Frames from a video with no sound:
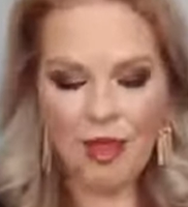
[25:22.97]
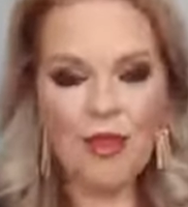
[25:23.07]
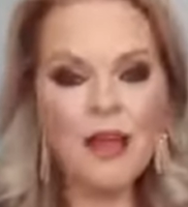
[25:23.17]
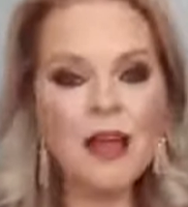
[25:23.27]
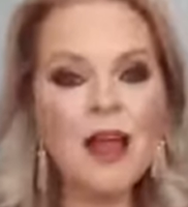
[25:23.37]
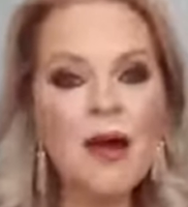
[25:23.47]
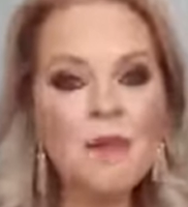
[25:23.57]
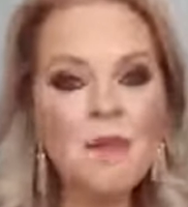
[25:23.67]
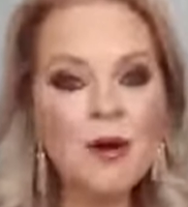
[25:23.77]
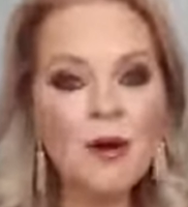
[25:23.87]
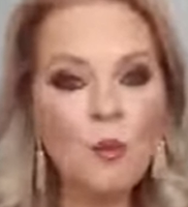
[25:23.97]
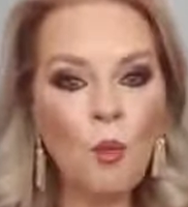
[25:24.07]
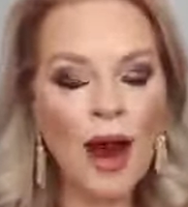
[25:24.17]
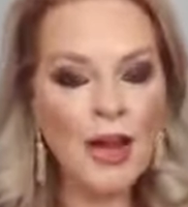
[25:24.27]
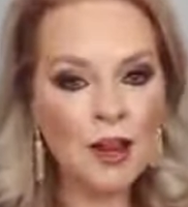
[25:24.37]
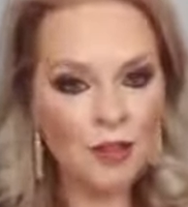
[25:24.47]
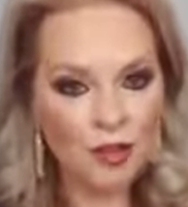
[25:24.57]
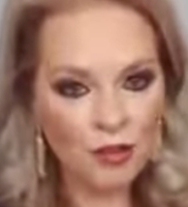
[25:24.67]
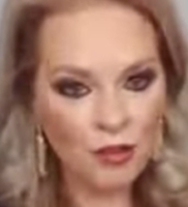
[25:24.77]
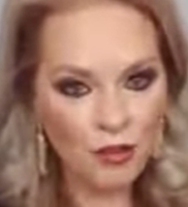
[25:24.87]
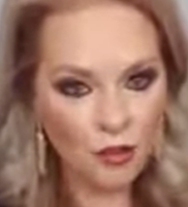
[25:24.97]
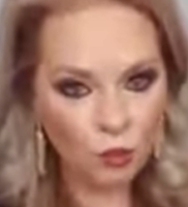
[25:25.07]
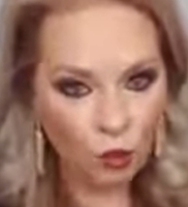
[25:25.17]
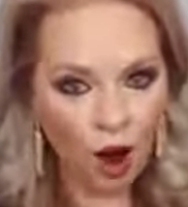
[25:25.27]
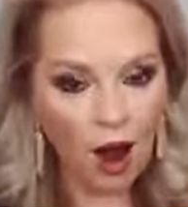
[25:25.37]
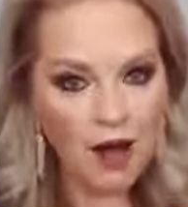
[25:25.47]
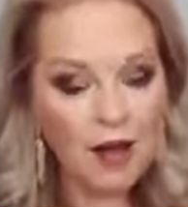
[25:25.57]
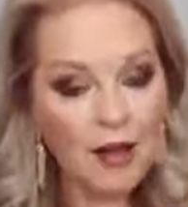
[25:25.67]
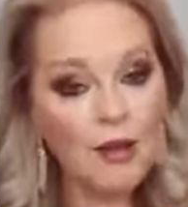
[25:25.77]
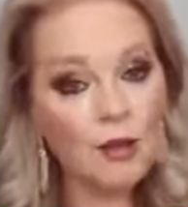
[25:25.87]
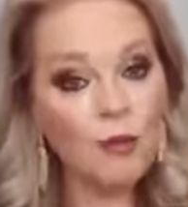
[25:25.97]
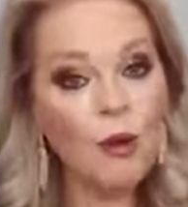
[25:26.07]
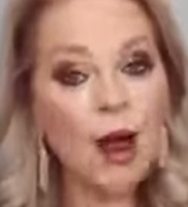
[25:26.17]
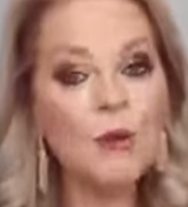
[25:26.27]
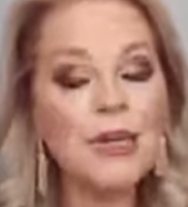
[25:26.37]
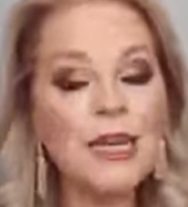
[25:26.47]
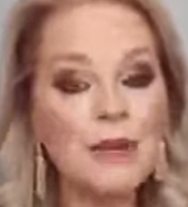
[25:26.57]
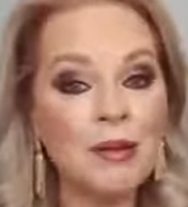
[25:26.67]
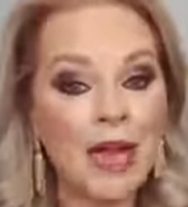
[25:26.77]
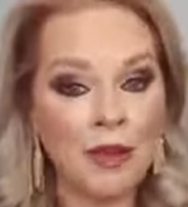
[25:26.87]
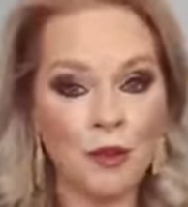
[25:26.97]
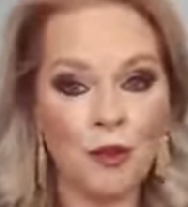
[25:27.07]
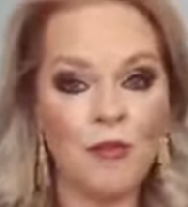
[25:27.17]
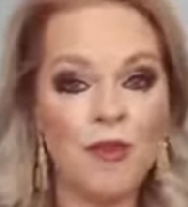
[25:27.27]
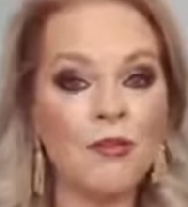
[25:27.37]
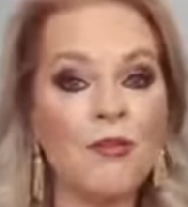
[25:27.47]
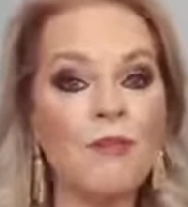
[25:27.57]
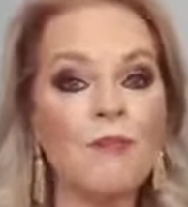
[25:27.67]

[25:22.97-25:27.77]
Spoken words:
the number one, the strongest grounding place, so you feel